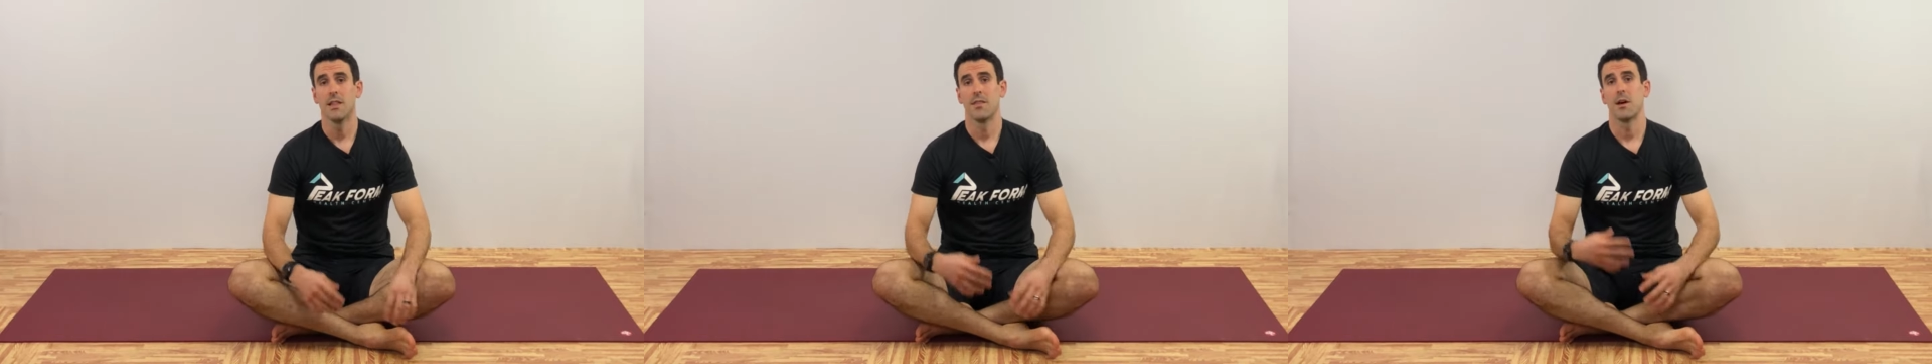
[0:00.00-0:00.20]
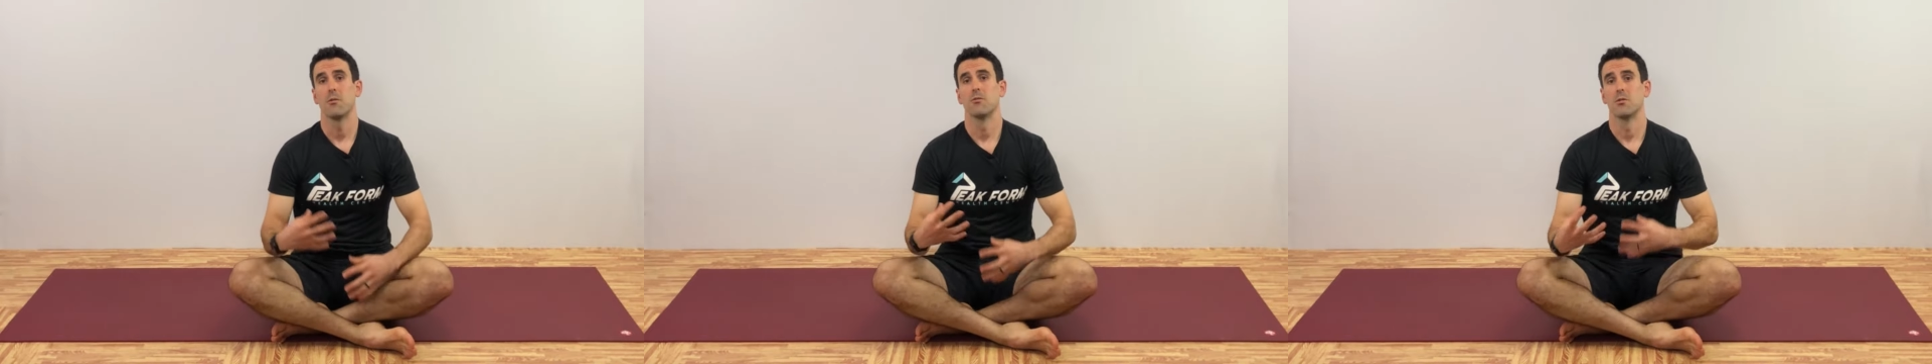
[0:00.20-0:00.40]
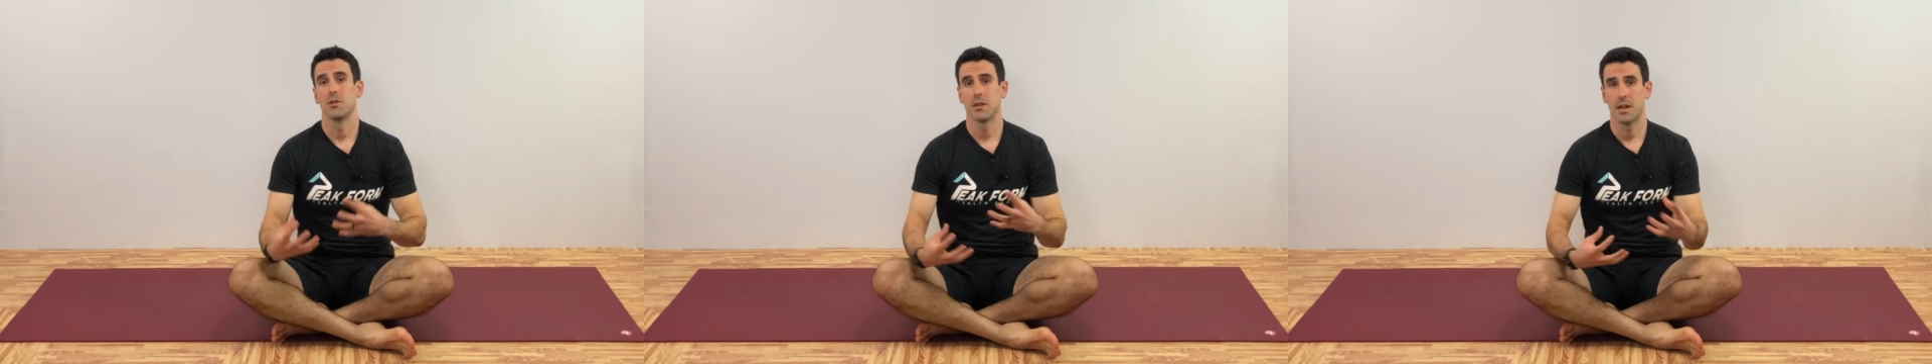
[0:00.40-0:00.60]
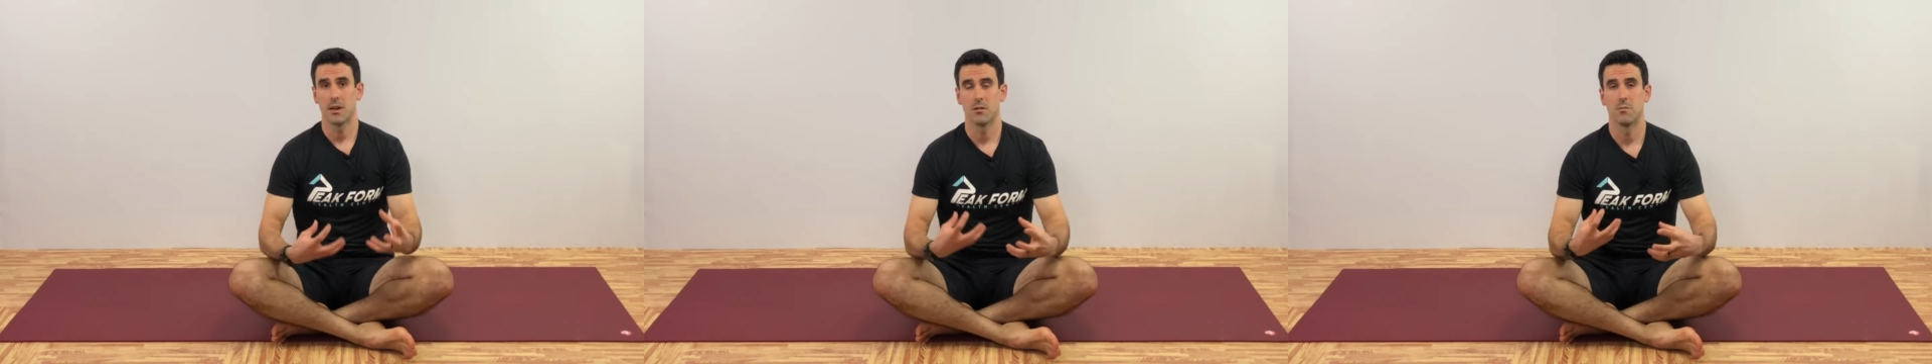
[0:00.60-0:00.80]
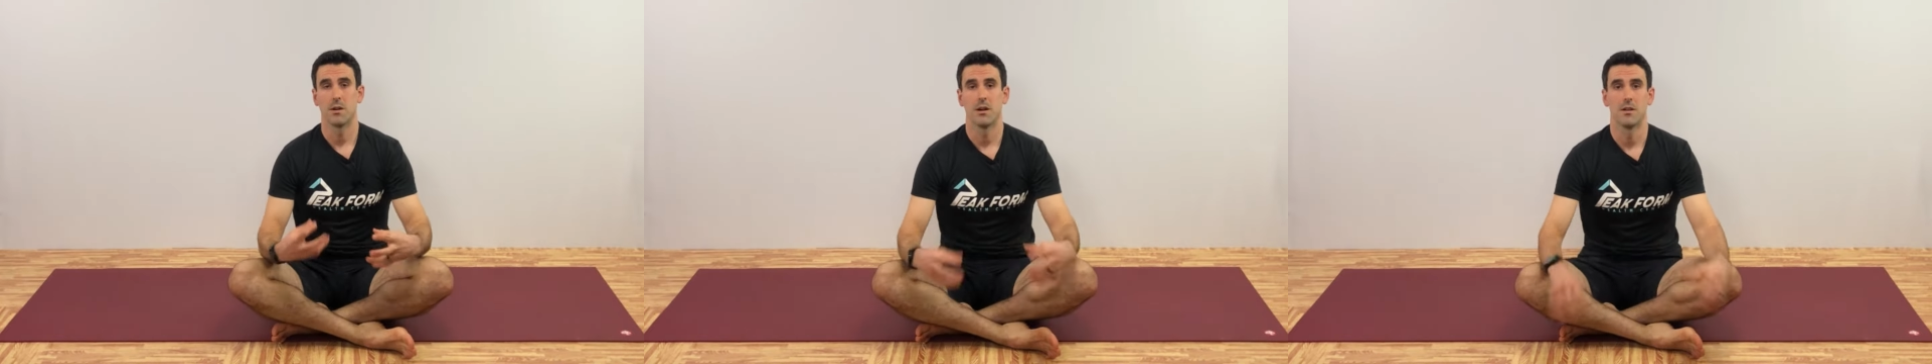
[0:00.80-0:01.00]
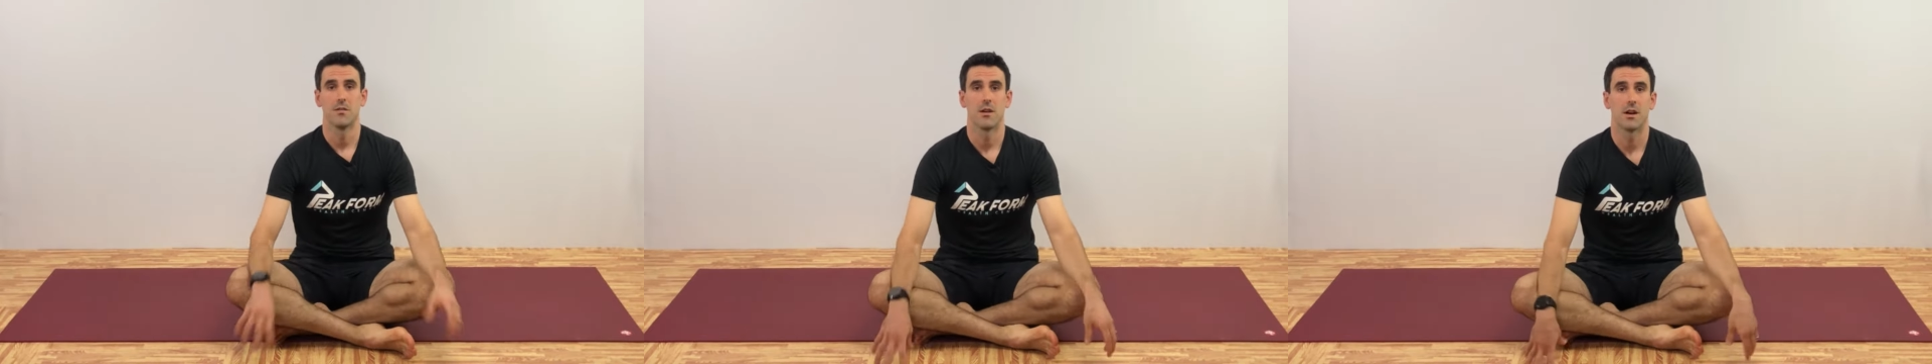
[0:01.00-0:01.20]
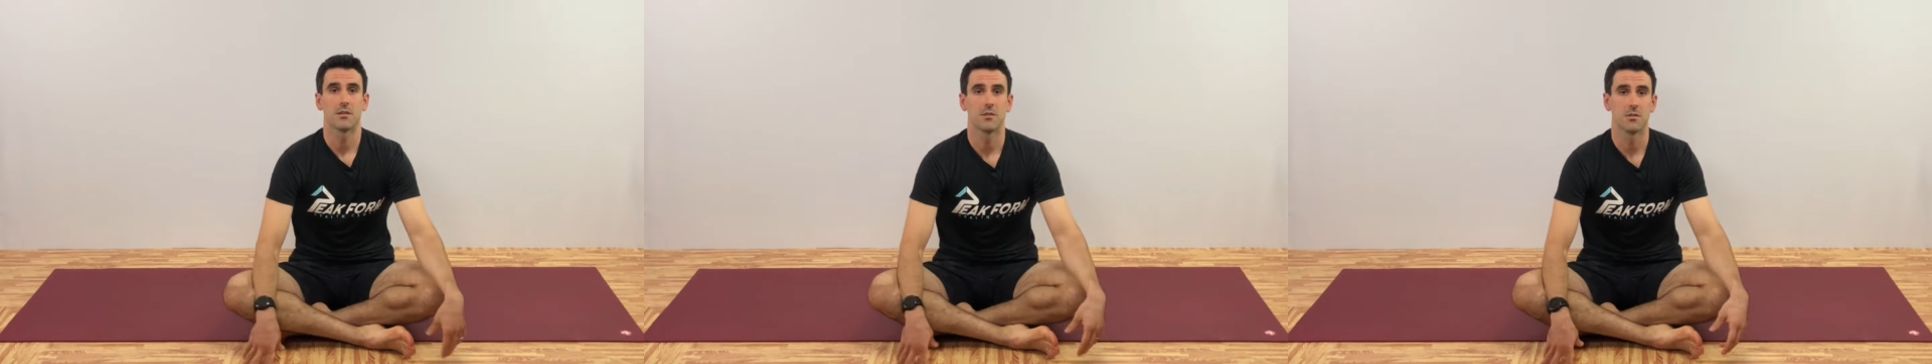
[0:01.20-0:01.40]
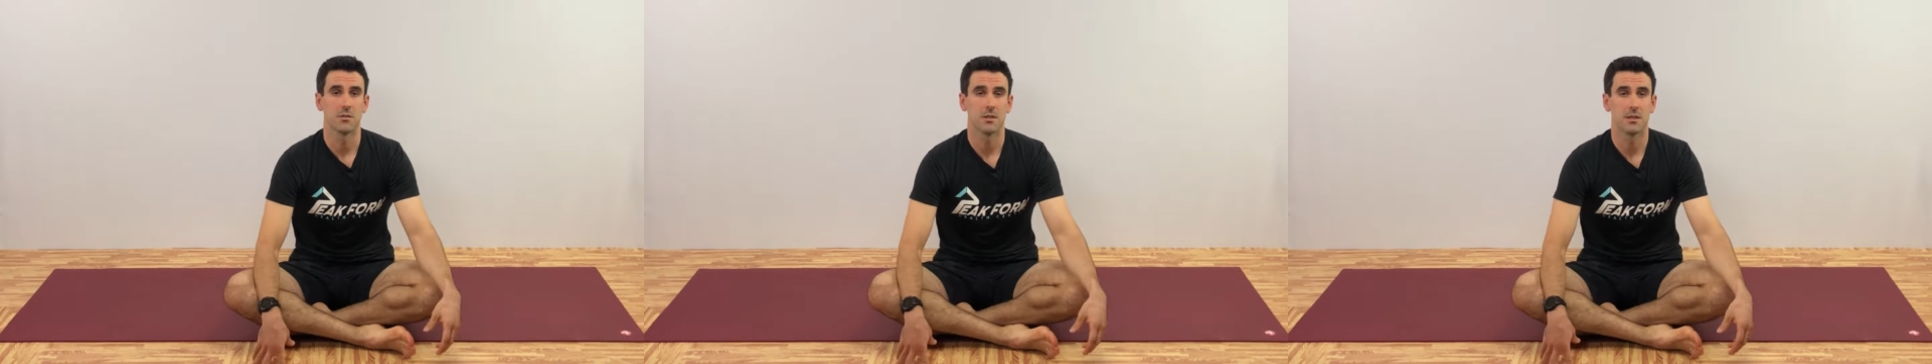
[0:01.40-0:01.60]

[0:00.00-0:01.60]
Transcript: that will really help unlock those